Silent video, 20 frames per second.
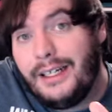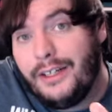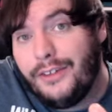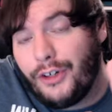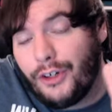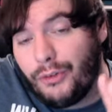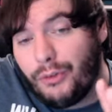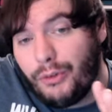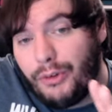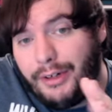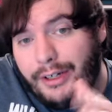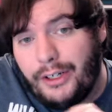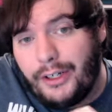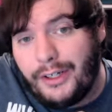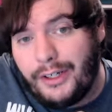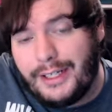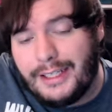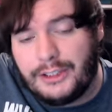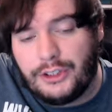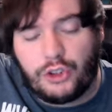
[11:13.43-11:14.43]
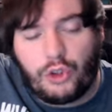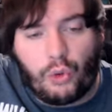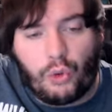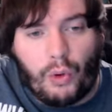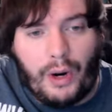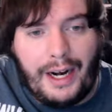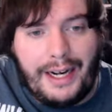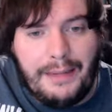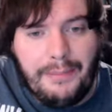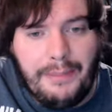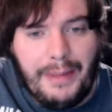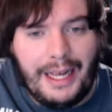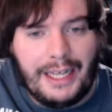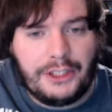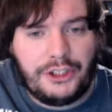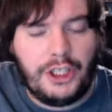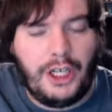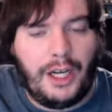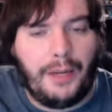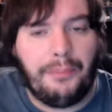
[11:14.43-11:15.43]
They're really good against grinding
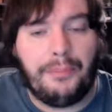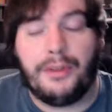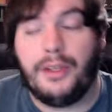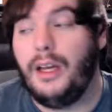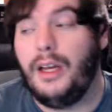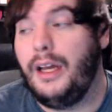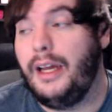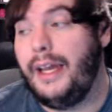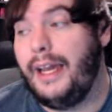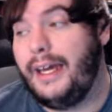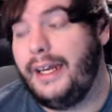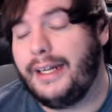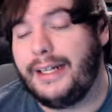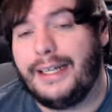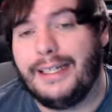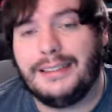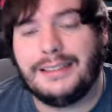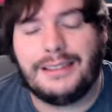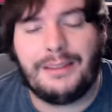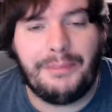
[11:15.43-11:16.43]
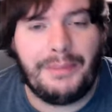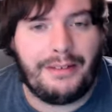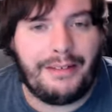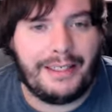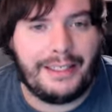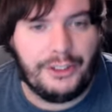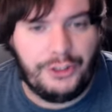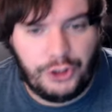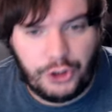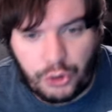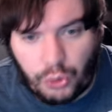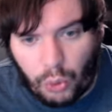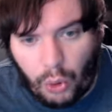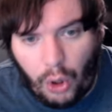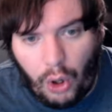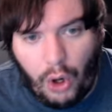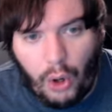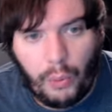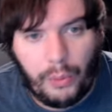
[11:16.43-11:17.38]
matchups and against something like control.